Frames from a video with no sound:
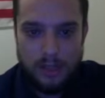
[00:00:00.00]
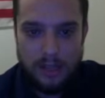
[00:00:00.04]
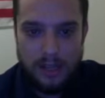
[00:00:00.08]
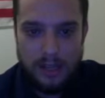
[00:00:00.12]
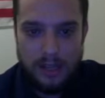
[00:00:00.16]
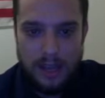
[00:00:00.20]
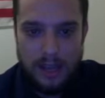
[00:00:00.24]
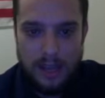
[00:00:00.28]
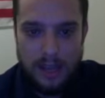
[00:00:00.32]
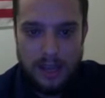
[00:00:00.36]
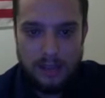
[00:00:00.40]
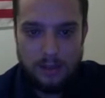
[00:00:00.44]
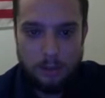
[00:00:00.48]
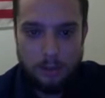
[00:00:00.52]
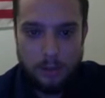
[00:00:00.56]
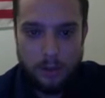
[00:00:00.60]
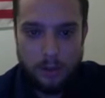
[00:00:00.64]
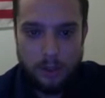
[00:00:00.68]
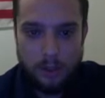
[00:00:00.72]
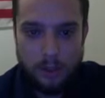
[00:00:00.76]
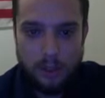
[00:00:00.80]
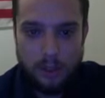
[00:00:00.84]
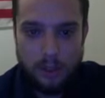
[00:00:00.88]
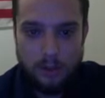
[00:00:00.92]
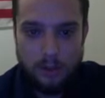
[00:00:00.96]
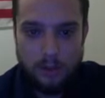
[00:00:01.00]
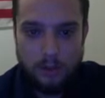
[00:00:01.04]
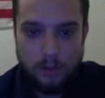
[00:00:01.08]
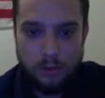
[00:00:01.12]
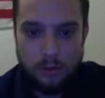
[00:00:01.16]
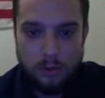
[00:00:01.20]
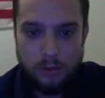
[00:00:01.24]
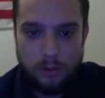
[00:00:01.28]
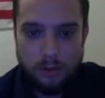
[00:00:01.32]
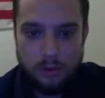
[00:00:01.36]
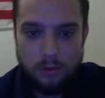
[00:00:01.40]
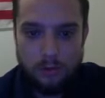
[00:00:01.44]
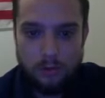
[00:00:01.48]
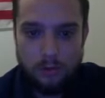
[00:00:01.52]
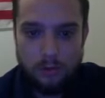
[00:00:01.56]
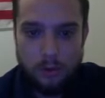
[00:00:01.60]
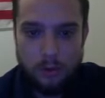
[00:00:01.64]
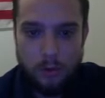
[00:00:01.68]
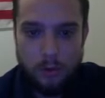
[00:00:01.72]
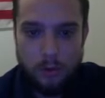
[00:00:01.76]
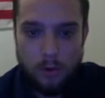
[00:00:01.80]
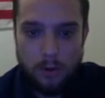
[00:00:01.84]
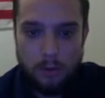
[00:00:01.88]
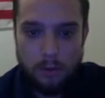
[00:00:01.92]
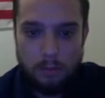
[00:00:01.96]
And we're going to choose the
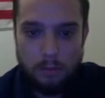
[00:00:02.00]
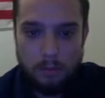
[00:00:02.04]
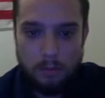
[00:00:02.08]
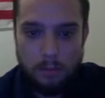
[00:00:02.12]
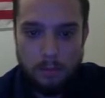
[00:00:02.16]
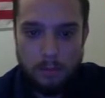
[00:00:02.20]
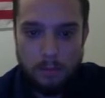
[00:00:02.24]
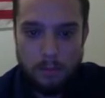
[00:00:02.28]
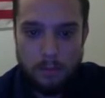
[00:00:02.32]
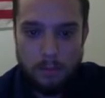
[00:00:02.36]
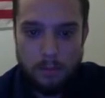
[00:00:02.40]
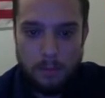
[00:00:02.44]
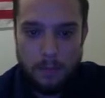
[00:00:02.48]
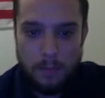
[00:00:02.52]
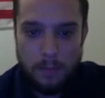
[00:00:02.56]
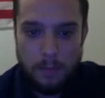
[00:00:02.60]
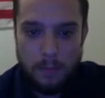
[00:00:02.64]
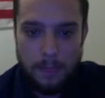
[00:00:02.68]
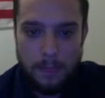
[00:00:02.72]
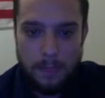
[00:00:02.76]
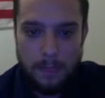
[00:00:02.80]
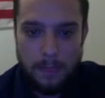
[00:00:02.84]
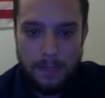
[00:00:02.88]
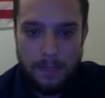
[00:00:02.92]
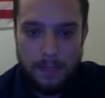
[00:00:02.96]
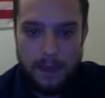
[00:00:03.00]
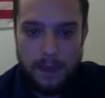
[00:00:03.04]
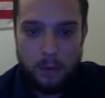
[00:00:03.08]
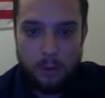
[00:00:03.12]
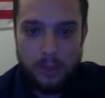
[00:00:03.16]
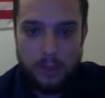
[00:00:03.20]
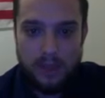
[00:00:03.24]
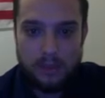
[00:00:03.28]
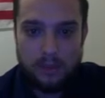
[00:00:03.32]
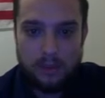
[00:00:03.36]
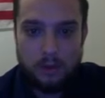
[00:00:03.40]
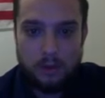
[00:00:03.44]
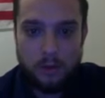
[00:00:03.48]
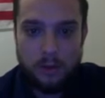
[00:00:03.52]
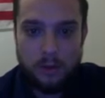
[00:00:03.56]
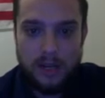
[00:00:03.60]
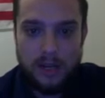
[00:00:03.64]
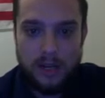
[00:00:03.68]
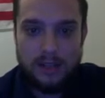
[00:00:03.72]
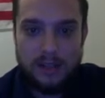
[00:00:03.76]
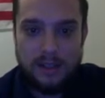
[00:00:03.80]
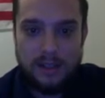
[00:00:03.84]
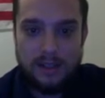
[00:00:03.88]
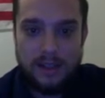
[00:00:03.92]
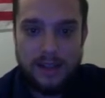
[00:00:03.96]
form that we had
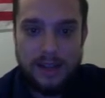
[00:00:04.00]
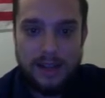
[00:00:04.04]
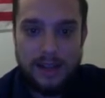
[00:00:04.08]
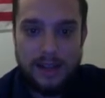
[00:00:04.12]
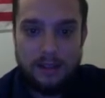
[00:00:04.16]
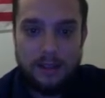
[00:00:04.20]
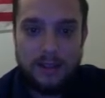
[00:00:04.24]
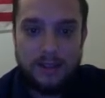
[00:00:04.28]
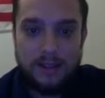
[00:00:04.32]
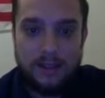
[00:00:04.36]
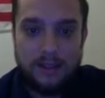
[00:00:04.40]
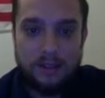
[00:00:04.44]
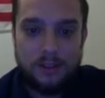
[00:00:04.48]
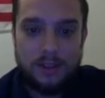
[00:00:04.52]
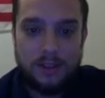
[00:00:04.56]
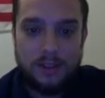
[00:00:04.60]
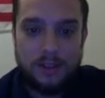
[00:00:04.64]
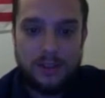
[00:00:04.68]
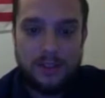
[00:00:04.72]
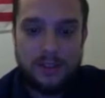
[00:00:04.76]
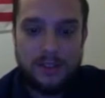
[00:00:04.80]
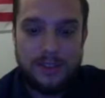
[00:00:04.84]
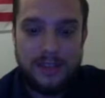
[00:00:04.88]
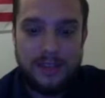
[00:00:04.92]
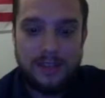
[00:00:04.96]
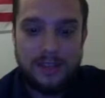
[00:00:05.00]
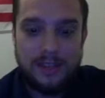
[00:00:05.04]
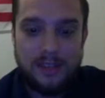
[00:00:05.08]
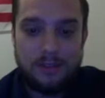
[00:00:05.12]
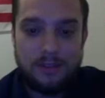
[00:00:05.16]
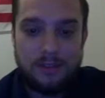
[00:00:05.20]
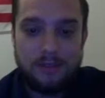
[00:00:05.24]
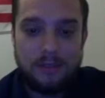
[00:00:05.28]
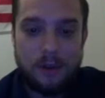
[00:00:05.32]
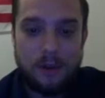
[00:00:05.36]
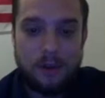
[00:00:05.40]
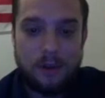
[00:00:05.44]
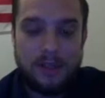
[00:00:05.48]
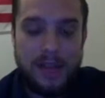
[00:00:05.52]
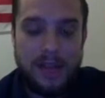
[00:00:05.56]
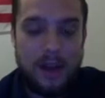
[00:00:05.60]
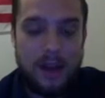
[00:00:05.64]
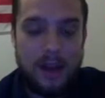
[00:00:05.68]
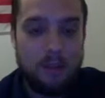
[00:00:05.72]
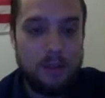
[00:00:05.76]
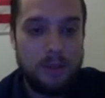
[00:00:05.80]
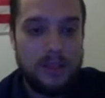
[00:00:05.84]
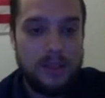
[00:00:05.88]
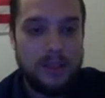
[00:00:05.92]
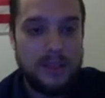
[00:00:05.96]
created. Now this is just saying default now
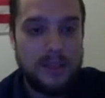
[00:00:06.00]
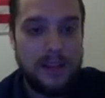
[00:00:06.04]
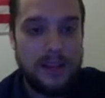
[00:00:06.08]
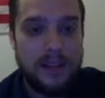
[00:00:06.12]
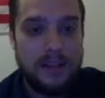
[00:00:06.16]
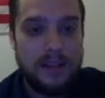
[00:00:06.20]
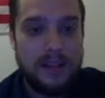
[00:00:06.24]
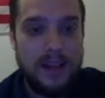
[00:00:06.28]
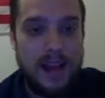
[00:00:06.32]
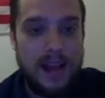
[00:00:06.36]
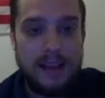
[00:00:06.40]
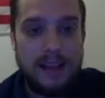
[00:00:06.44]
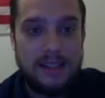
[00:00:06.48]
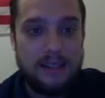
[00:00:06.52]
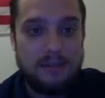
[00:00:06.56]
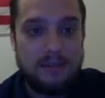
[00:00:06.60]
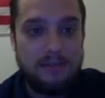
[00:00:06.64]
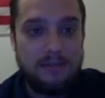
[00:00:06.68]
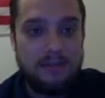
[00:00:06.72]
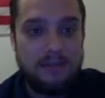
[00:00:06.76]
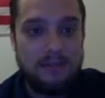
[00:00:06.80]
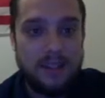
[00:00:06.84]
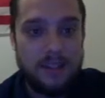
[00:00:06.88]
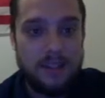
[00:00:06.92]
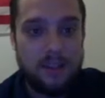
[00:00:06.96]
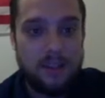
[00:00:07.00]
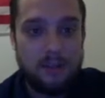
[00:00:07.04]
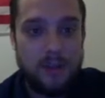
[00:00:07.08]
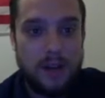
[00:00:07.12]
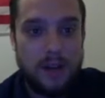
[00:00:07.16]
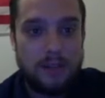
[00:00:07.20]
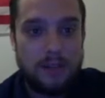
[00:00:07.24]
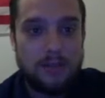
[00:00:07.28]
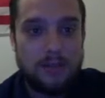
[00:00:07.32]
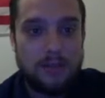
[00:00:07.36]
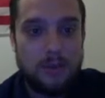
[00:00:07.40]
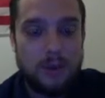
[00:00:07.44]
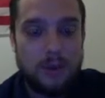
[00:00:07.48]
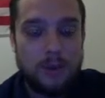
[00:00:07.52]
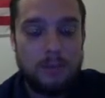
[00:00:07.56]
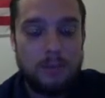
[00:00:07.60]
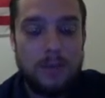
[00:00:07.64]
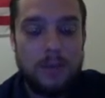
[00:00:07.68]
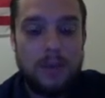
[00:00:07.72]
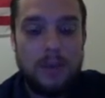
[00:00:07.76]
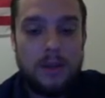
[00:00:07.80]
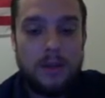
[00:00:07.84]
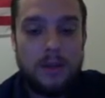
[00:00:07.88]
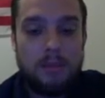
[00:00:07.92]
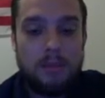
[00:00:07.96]
because I didn't finish my form,
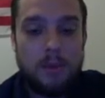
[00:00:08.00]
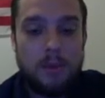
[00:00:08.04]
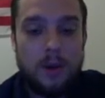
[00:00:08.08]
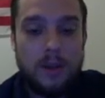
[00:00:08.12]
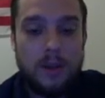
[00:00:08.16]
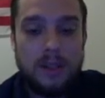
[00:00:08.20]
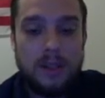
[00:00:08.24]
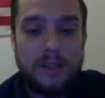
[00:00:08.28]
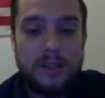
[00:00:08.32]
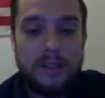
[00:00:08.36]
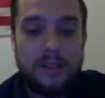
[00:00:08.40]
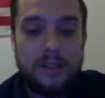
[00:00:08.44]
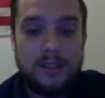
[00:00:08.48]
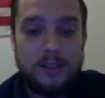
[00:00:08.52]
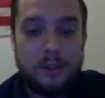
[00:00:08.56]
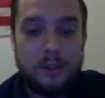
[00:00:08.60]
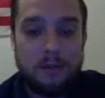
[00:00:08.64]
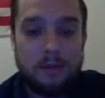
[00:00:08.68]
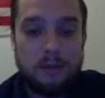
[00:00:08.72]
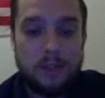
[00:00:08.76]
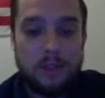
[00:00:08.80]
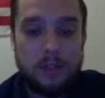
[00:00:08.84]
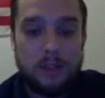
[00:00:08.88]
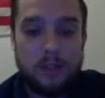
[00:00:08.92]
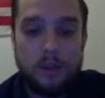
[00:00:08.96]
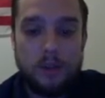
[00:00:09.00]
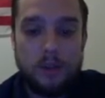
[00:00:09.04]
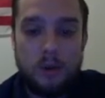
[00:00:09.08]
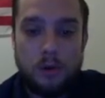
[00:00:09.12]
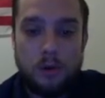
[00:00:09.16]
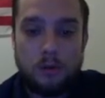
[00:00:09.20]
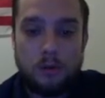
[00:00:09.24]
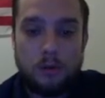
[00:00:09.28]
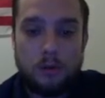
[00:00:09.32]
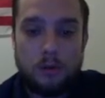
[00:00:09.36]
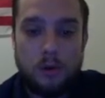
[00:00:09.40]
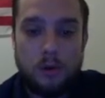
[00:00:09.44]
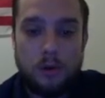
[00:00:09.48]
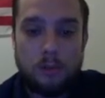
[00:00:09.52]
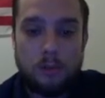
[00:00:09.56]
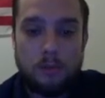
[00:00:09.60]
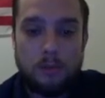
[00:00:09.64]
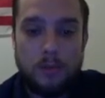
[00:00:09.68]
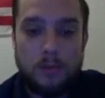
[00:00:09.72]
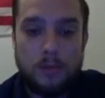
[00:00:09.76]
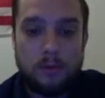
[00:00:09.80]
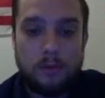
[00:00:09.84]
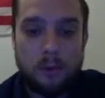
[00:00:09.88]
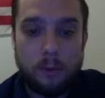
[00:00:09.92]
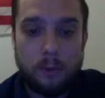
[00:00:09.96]
but since you finish your form,
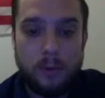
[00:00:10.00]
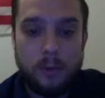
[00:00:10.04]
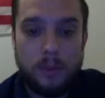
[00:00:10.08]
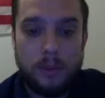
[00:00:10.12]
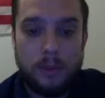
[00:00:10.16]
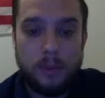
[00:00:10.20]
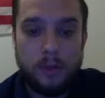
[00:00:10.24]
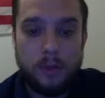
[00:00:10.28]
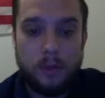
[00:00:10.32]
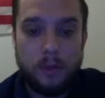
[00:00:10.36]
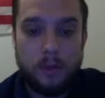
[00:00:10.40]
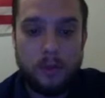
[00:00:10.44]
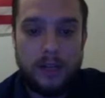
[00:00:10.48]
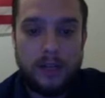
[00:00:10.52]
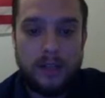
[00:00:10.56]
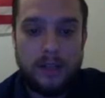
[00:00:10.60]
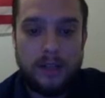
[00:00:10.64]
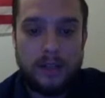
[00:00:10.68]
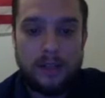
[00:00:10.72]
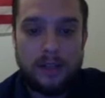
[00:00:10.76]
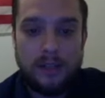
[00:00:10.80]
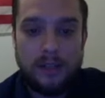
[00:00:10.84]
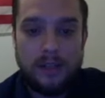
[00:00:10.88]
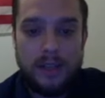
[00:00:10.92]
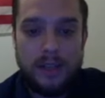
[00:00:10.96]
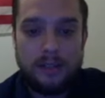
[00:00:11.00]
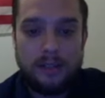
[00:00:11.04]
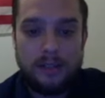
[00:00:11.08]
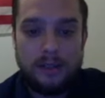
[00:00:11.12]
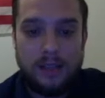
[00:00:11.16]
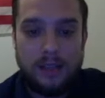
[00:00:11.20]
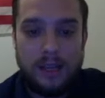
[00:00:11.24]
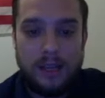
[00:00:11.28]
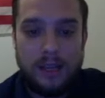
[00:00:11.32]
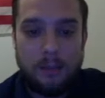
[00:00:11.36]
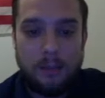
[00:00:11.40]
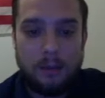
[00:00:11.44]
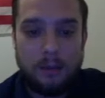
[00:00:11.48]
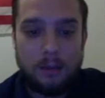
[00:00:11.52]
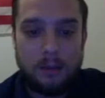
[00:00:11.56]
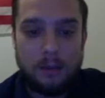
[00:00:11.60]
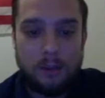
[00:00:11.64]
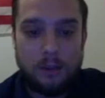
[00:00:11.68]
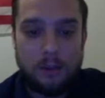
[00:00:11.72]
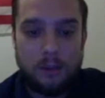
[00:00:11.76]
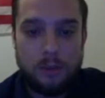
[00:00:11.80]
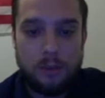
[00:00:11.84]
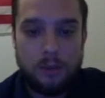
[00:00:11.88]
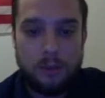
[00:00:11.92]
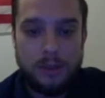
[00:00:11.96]
the form that you created and labeled
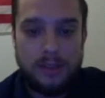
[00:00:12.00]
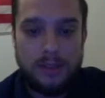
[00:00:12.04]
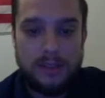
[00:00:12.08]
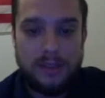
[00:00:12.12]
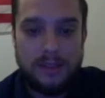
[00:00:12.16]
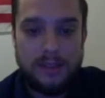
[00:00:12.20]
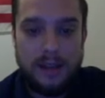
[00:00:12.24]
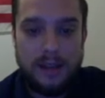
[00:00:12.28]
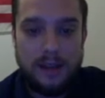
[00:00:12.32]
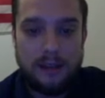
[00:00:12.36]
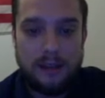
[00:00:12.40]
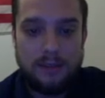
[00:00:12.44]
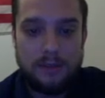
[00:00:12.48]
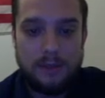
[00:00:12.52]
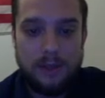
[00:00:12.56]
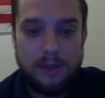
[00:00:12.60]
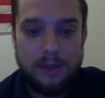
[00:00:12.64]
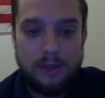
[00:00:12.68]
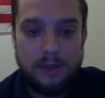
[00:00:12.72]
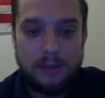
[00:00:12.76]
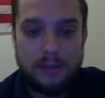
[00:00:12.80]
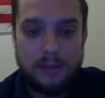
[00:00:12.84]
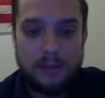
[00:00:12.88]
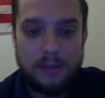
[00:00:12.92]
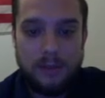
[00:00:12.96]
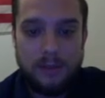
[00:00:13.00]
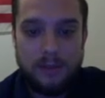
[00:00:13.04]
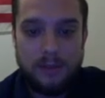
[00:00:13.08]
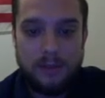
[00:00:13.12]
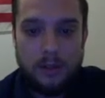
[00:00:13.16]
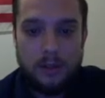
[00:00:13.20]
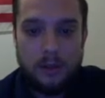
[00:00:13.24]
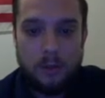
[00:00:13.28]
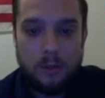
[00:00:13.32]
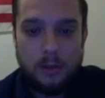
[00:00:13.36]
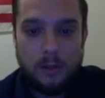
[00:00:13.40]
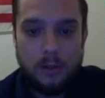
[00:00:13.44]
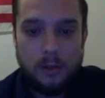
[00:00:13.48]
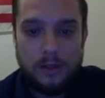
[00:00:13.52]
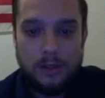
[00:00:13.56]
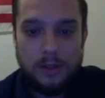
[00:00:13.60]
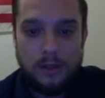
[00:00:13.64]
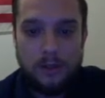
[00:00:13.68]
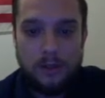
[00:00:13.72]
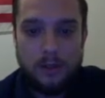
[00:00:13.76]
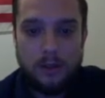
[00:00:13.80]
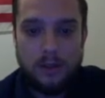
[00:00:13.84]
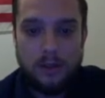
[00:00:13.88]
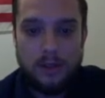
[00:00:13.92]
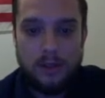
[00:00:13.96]
should be inside of here. Once you
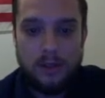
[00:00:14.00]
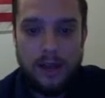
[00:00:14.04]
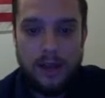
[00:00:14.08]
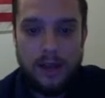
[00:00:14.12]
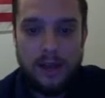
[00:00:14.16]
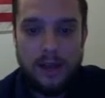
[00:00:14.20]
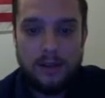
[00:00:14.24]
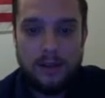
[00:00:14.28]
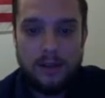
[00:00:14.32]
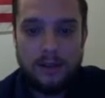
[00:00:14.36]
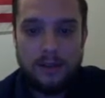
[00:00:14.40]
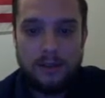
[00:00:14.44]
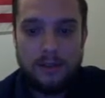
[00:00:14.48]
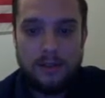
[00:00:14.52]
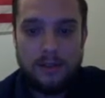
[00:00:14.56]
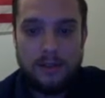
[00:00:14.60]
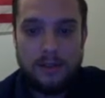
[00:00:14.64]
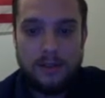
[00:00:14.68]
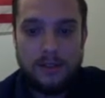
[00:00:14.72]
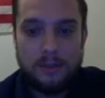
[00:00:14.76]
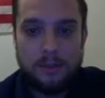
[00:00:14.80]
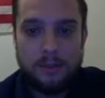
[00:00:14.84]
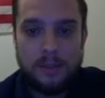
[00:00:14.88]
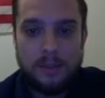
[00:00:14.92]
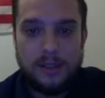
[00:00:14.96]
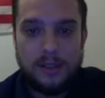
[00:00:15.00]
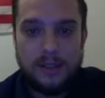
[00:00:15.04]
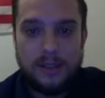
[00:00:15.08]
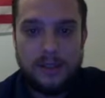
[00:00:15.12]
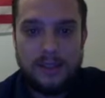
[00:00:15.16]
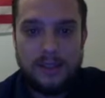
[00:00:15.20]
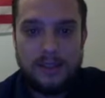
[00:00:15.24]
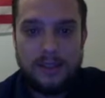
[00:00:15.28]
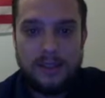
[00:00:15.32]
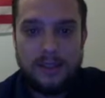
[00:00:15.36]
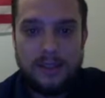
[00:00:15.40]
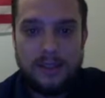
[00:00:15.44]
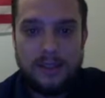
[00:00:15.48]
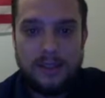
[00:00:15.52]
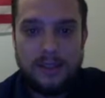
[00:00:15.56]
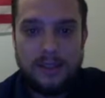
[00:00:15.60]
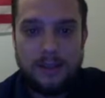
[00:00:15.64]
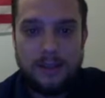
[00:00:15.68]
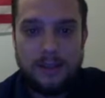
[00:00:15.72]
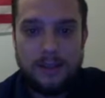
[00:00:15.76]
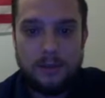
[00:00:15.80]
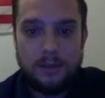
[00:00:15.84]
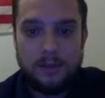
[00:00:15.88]
click that, let's press continue.